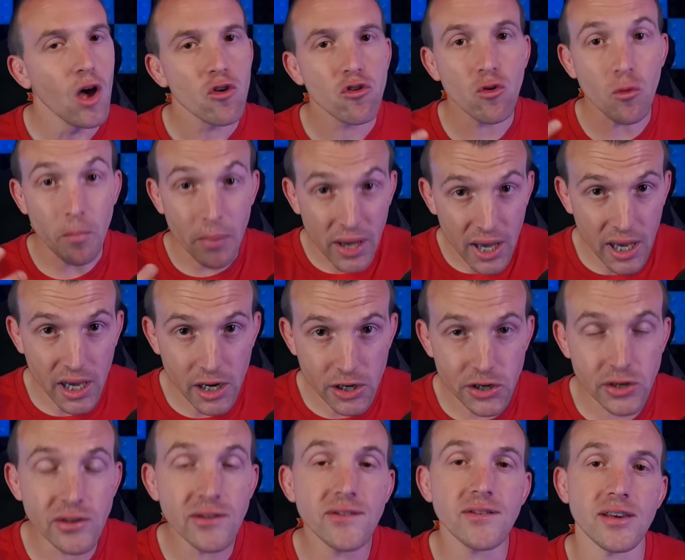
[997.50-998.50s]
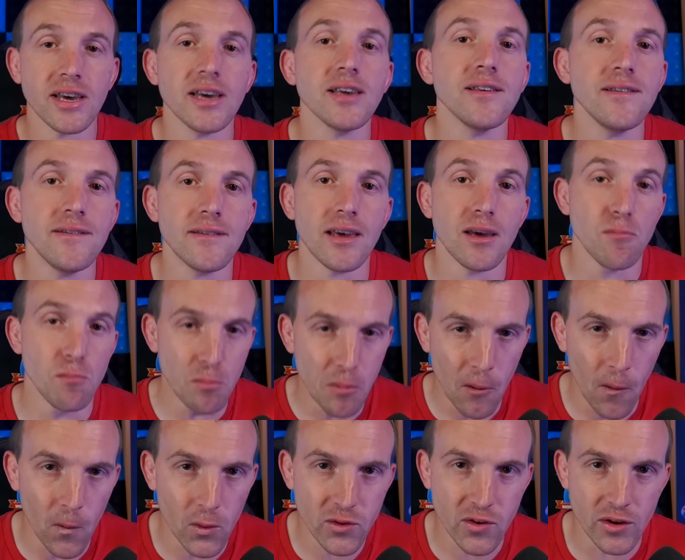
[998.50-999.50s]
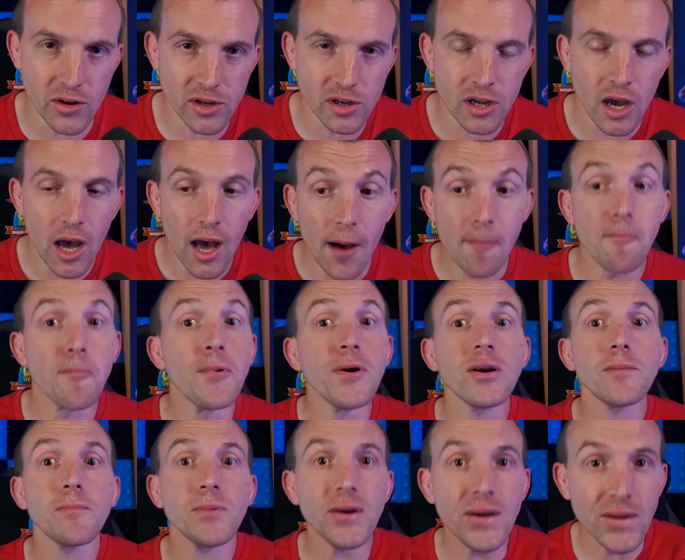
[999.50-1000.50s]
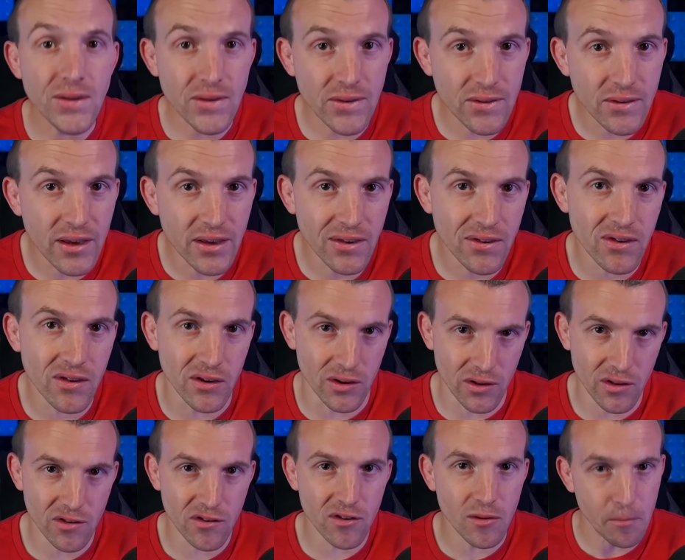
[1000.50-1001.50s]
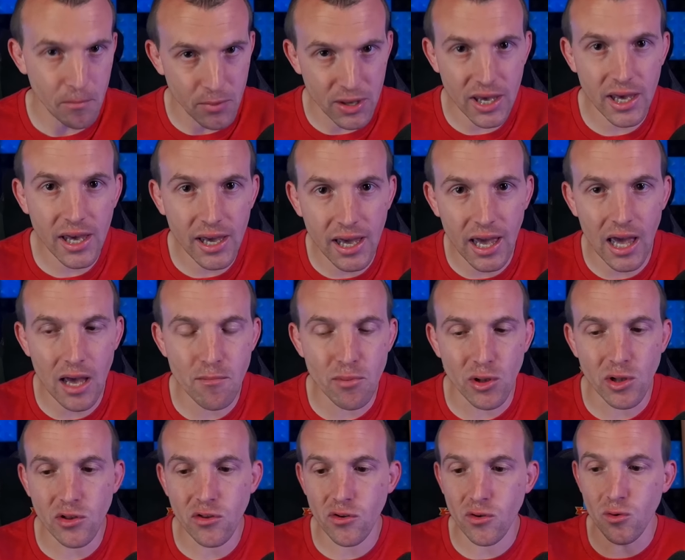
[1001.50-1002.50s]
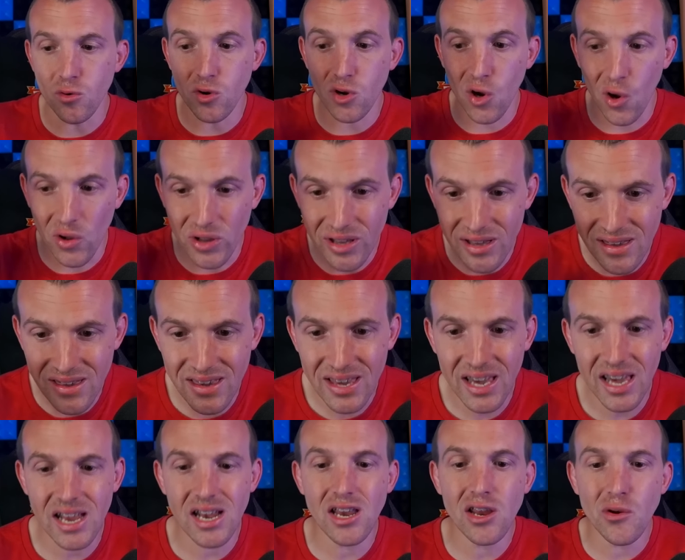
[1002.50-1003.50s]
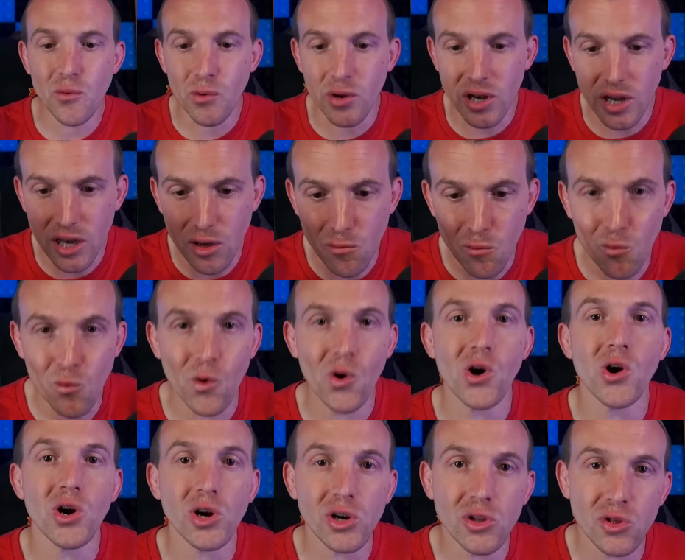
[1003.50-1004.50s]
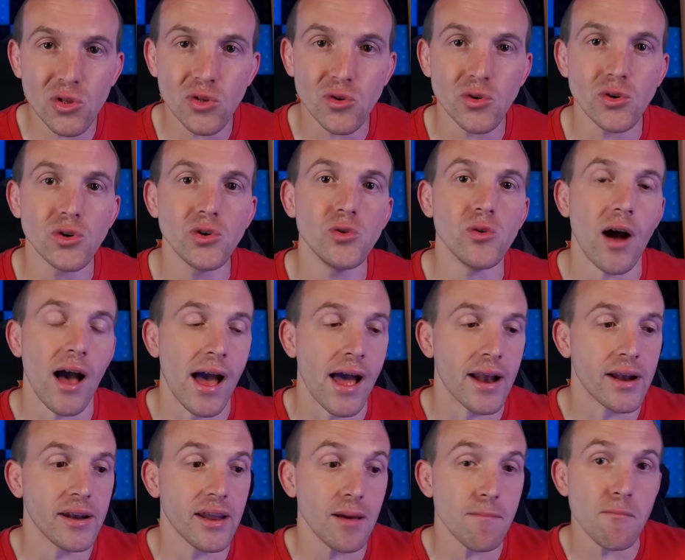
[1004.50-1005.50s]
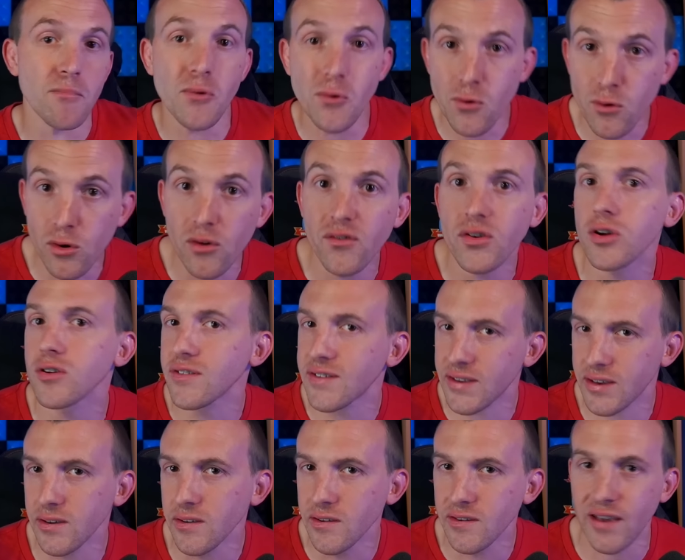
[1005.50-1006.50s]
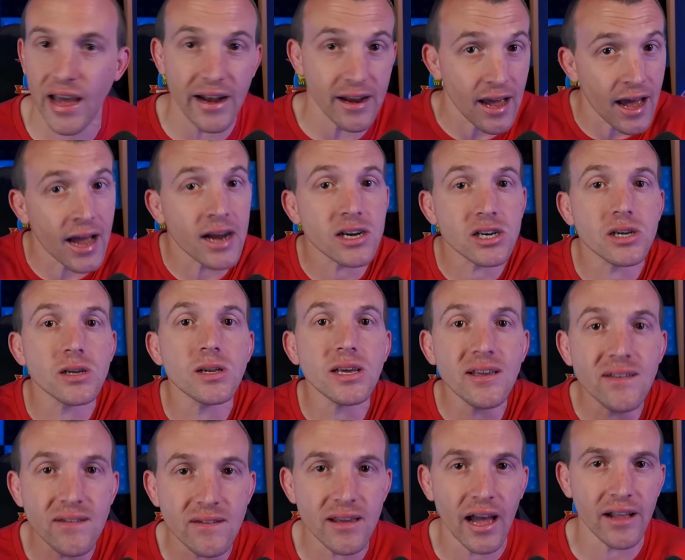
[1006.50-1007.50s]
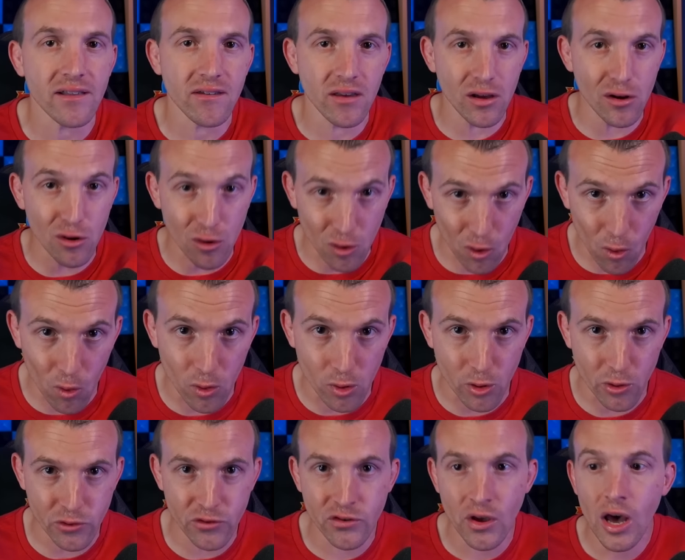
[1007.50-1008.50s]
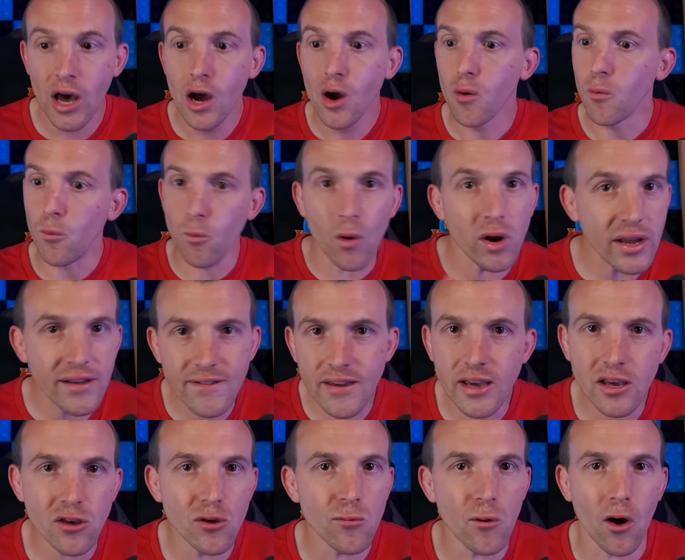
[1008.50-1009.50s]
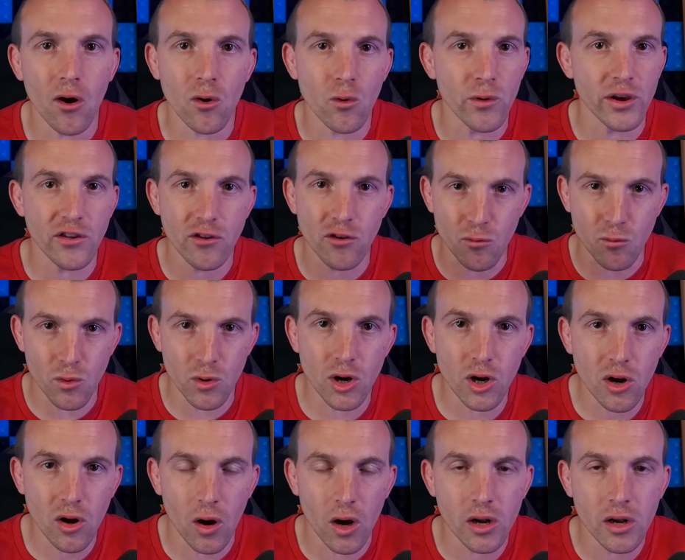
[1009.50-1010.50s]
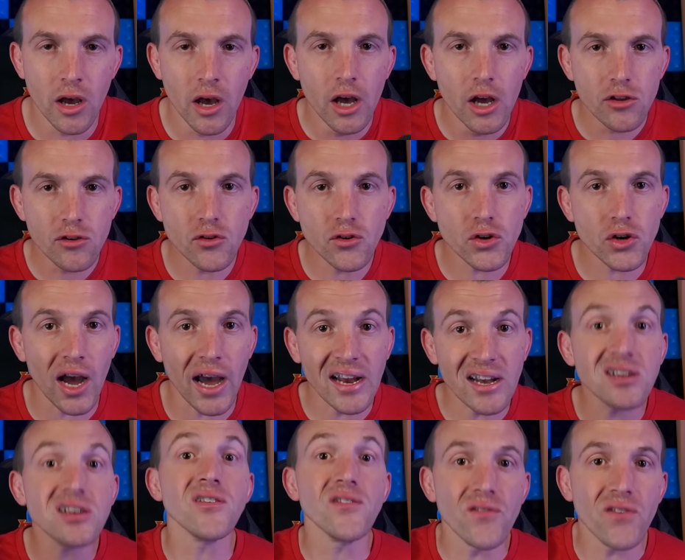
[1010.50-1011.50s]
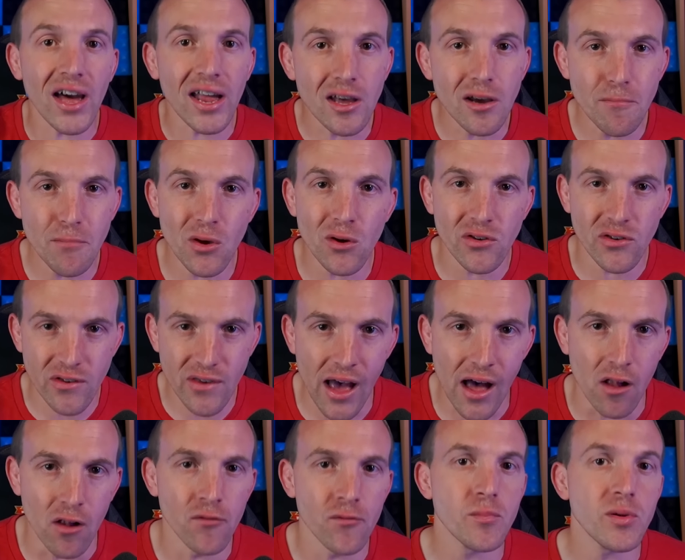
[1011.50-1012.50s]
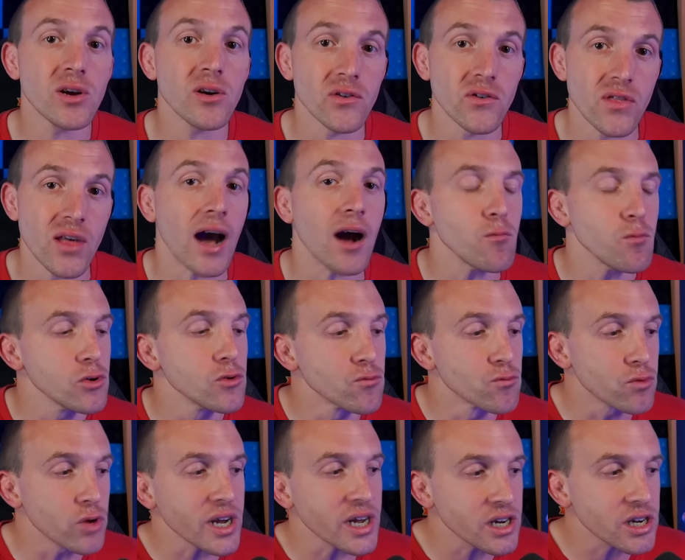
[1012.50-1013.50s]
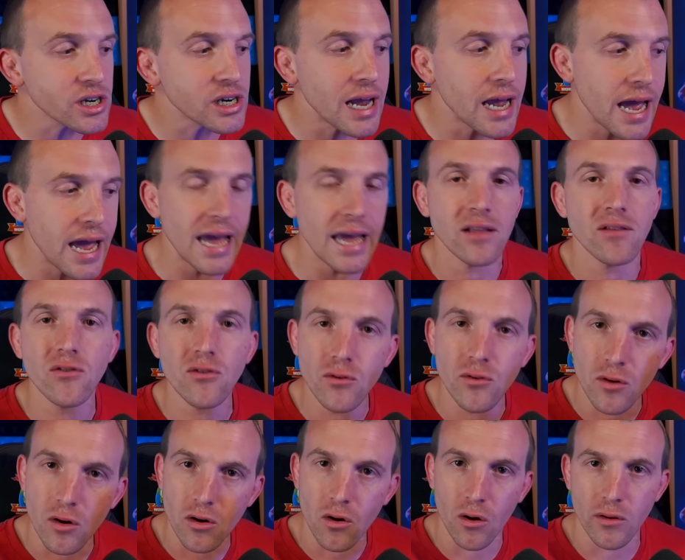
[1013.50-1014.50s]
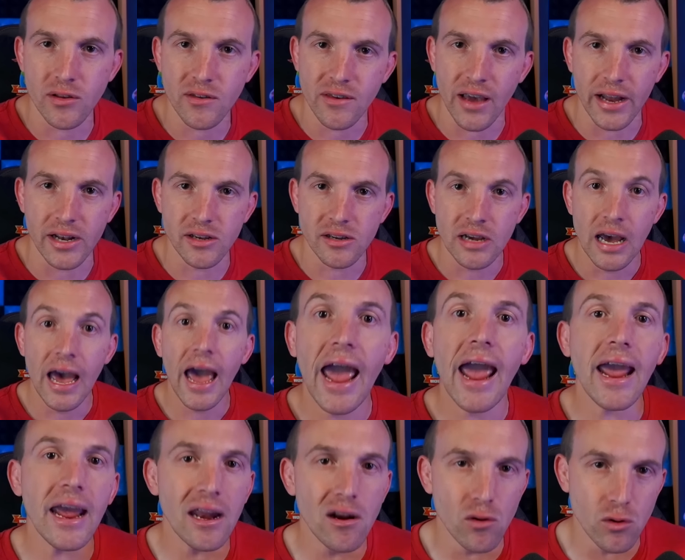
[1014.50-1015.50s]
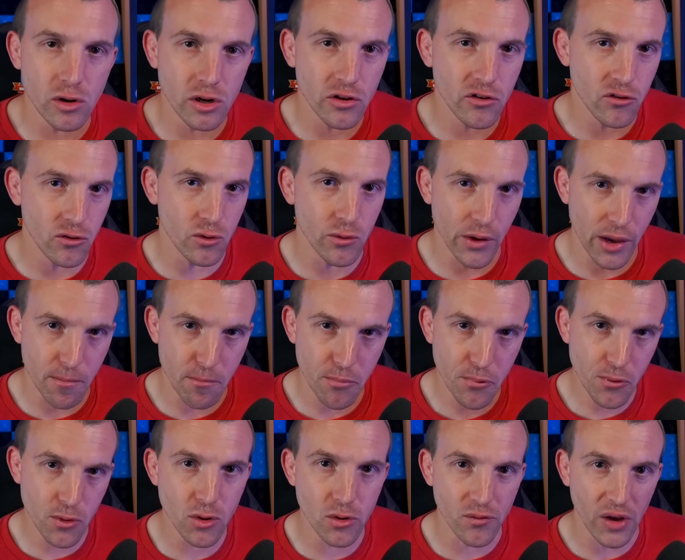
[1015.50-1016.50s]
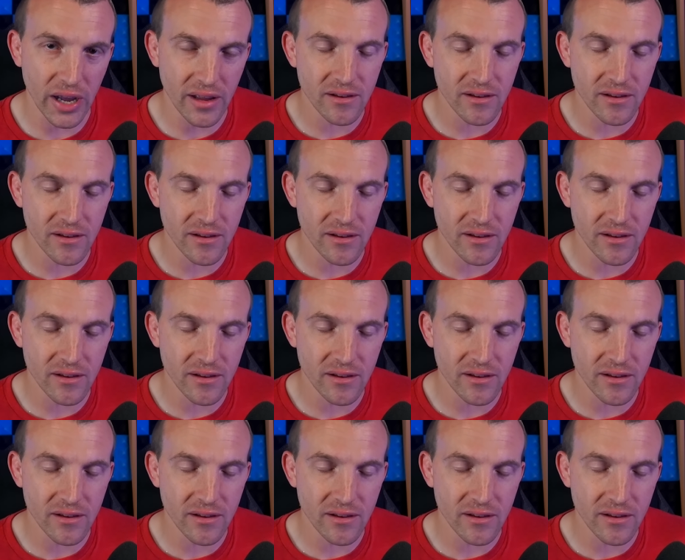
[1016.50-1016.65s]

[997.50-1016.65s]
So, patience is important, but persistence, being able to continually work through and improve your skill set, actually setting goals. What is it you are going to work on to try and develop yourself because that will ricochet into your content in order to improve it?